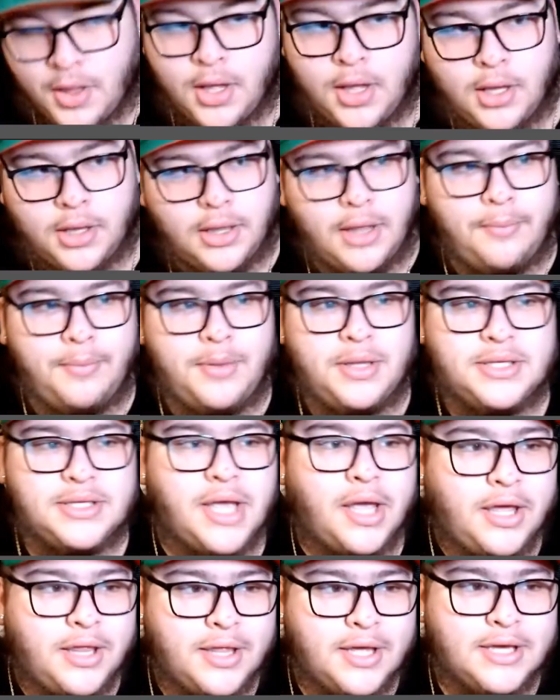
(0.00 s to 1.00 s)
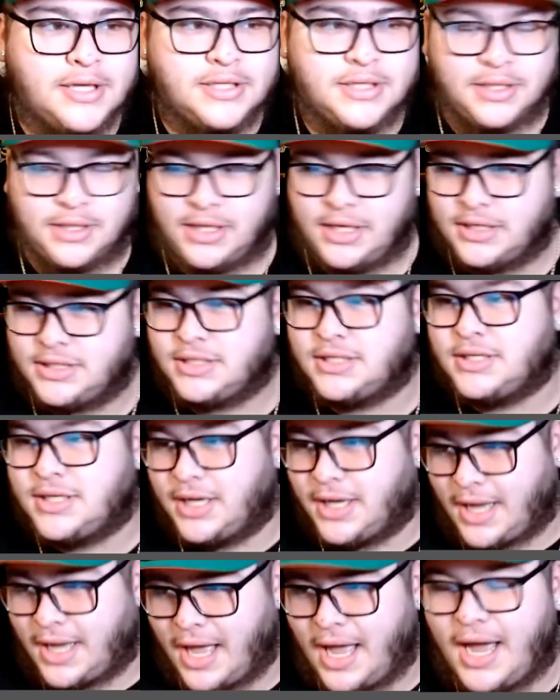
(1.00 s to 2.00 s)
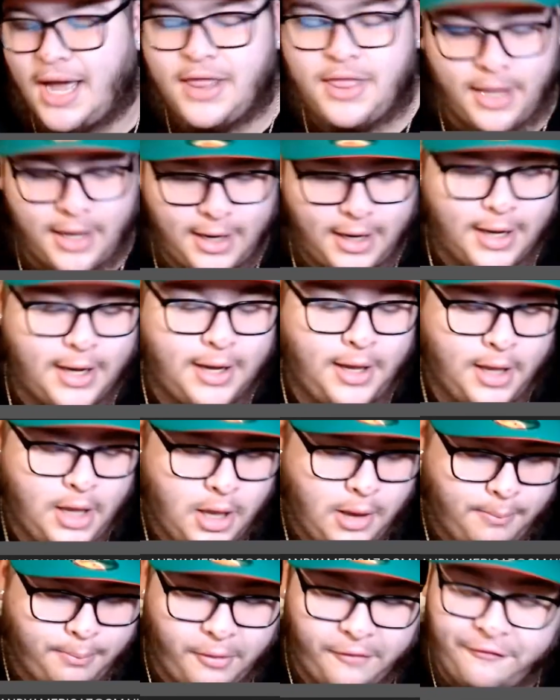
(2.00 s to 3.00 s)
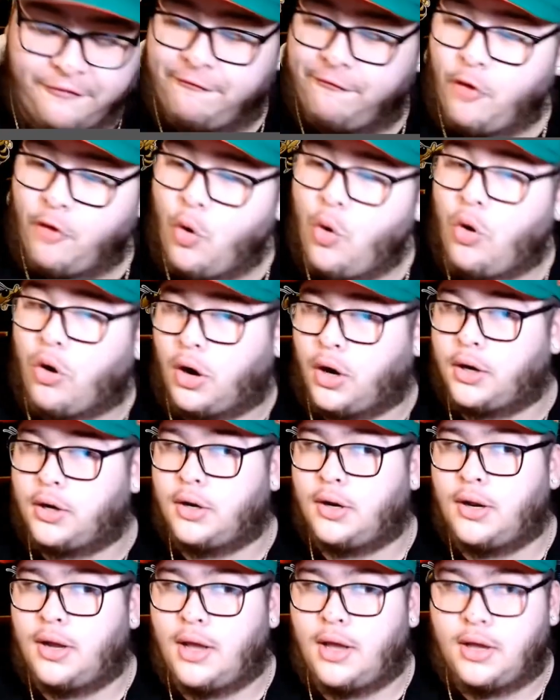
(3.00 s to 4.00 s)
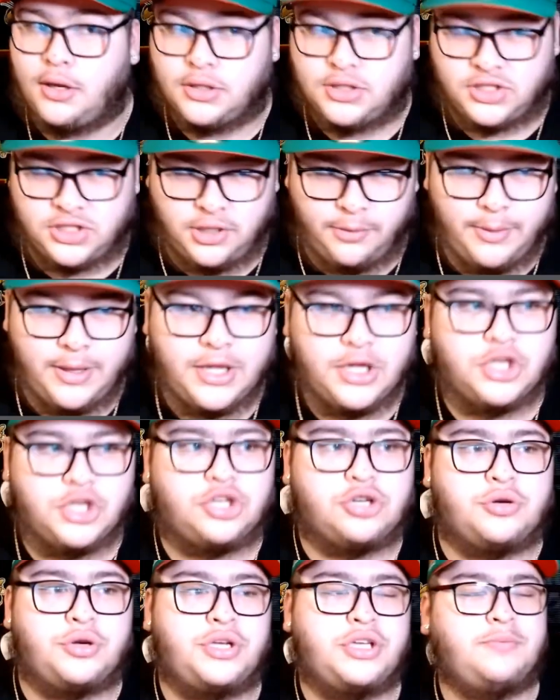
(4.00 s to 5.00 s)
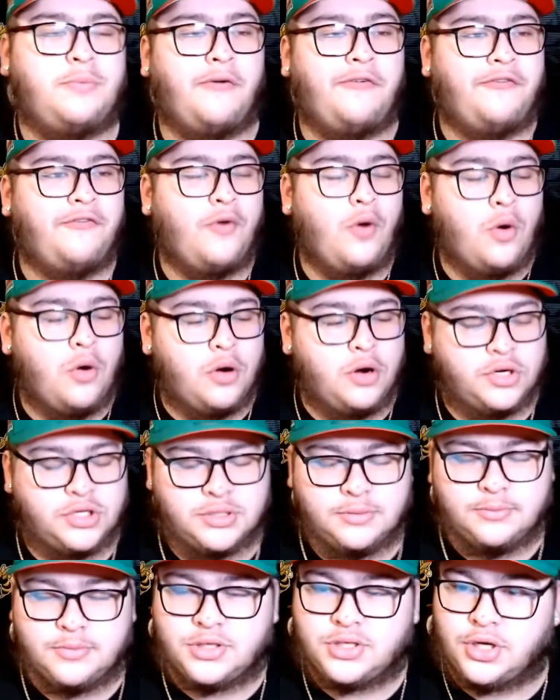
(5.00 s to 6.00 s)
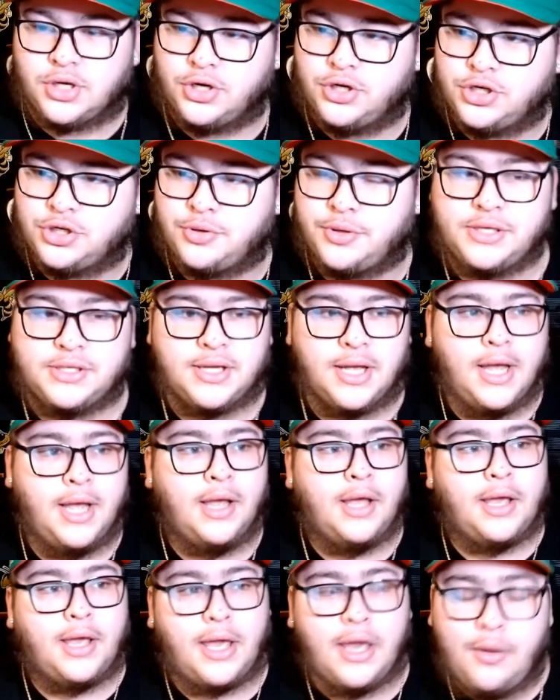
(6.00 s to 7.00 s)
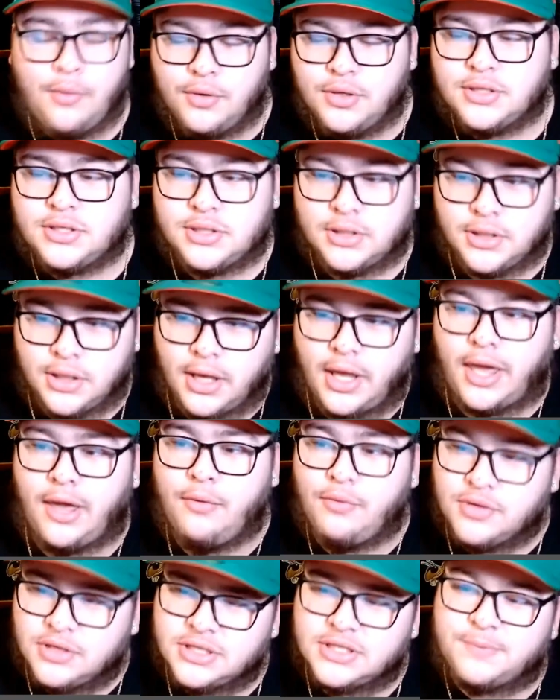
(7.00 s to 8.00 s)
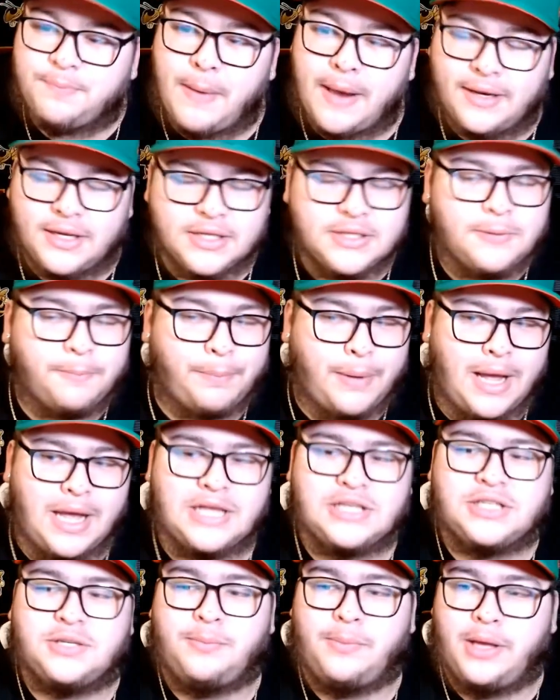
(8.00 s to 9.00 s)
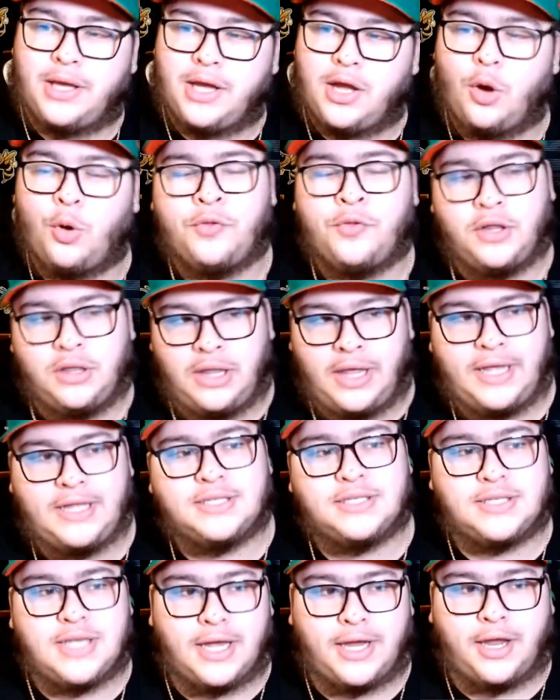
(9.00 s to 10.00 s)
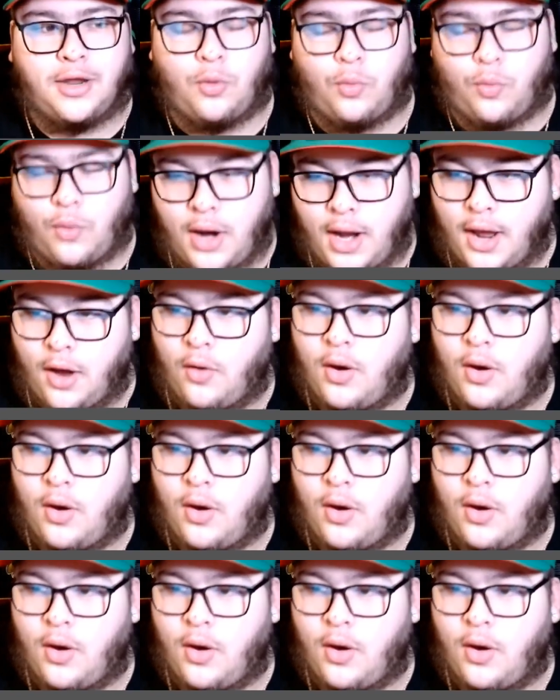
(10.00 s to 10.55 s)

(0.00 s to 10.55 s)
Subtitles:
let me tell you this, is a guy that before some injuries, before some surgeries, he was expected to possibly go in the late second round.